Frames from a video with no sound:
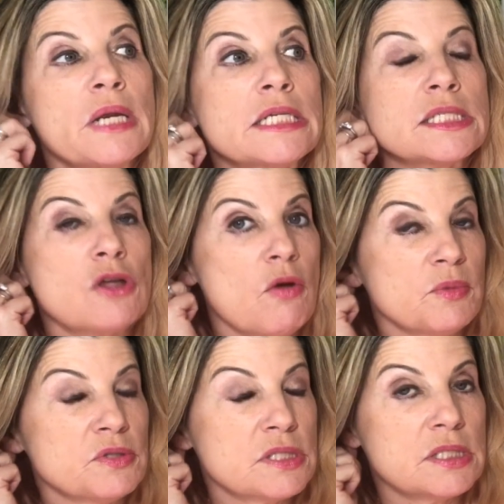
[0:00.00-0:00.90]
Hills is
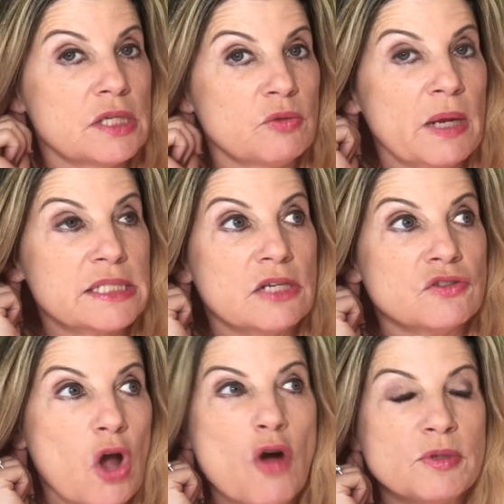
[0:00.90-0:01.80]
almost, the rec center,
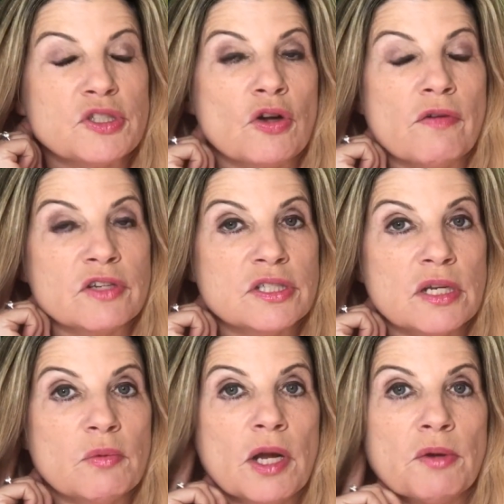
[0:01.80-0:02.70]
it's almost to Culver
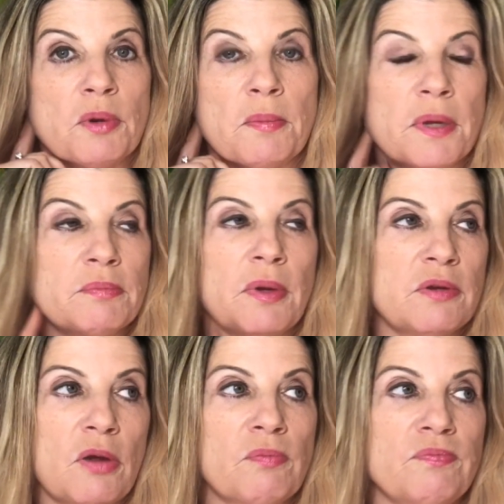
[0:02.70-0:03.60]
City where I grew up. I
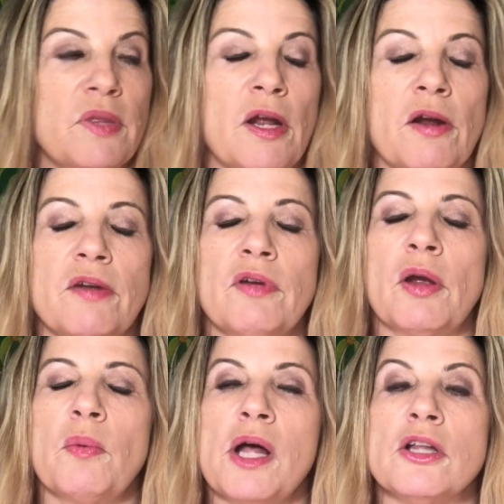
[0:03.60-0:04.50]
know that area very
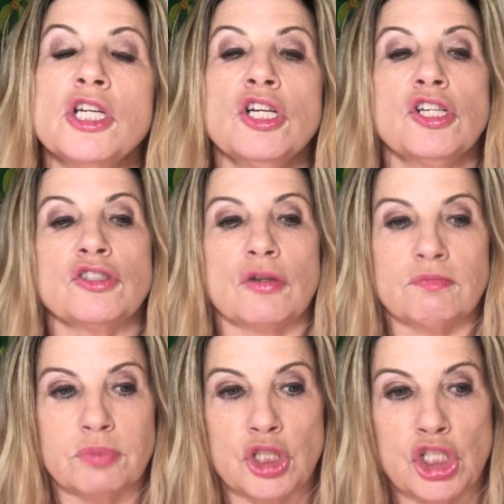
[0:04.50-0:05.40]
well. So
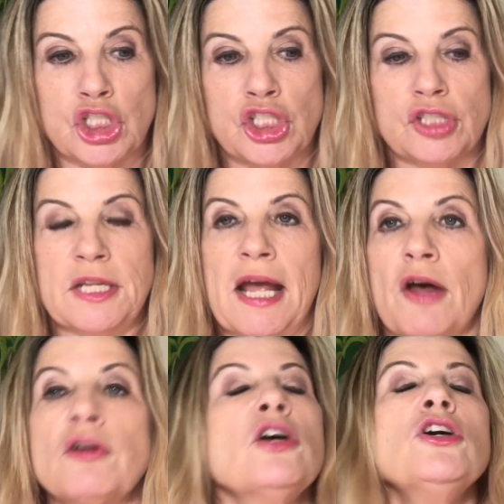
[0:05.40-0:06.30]

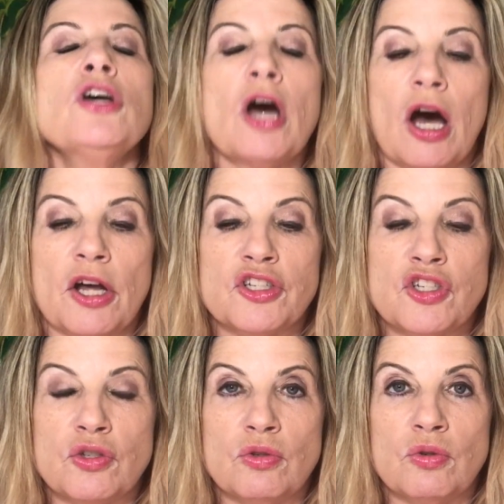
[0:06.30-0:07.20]
down
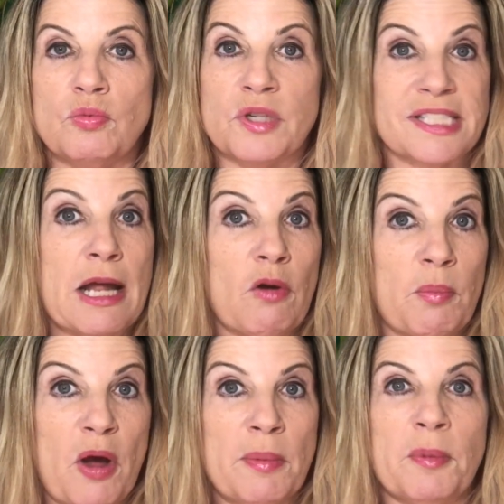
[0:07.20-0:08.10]
onto what's now
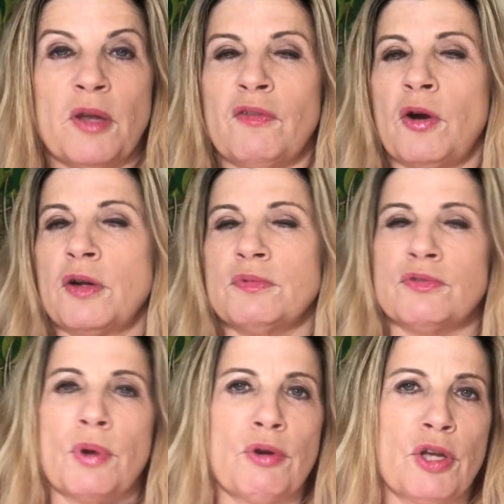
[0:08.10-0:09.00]
Obama Boulevard. It was
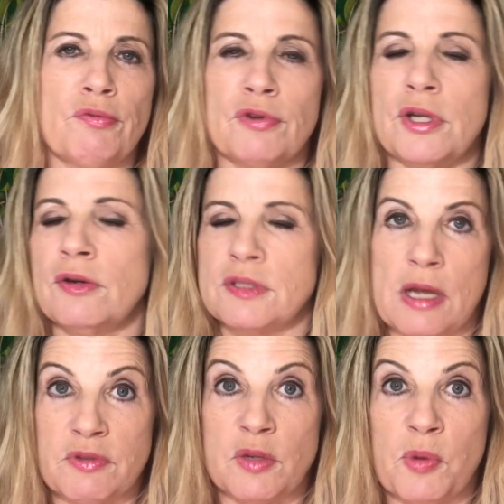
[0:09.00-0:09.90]
Rodeo for years.
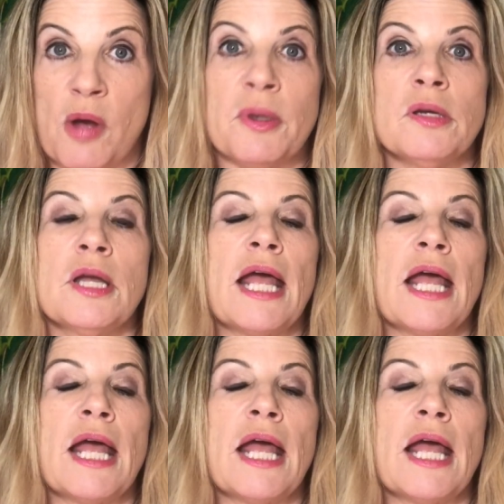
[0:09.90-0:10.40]
Now it's Obama.